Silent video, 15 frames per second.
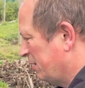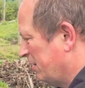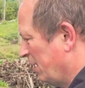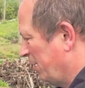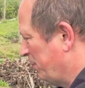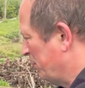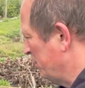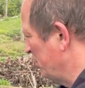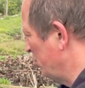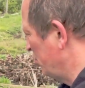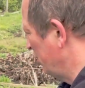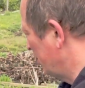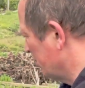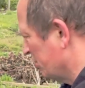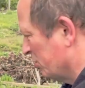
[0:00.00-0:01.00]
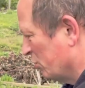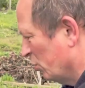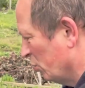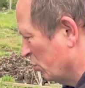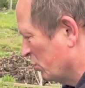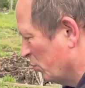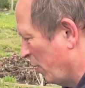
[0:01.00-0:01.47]
their position because the
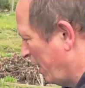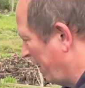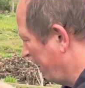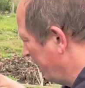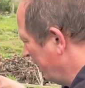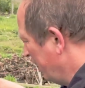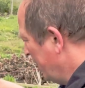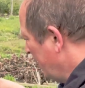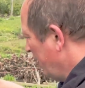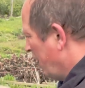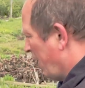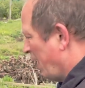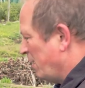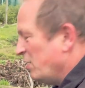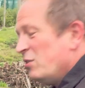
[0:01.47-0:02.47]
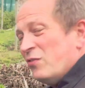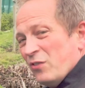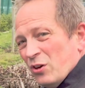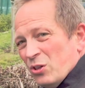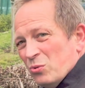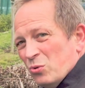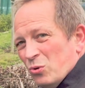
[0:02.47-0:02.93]
soil's wet. Any
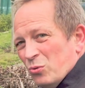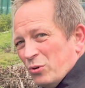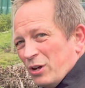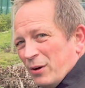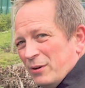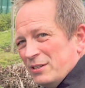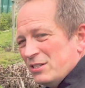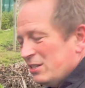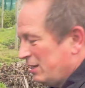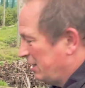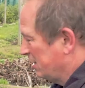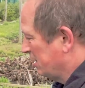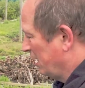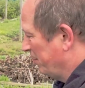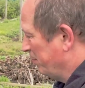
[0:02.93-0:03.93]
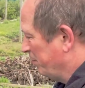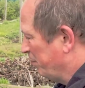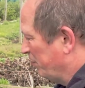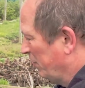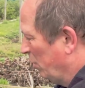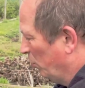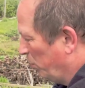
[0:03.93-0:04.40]
further water will go into these
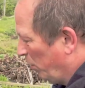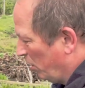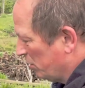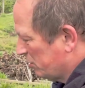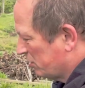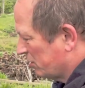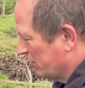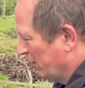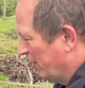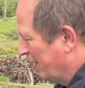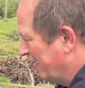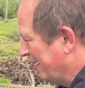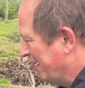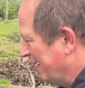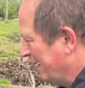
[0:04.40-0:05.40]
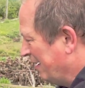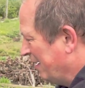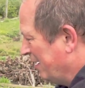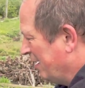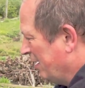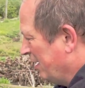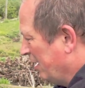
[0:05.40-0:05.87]
little pots
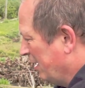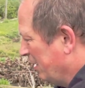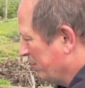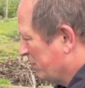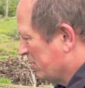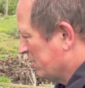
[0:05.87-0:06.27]
because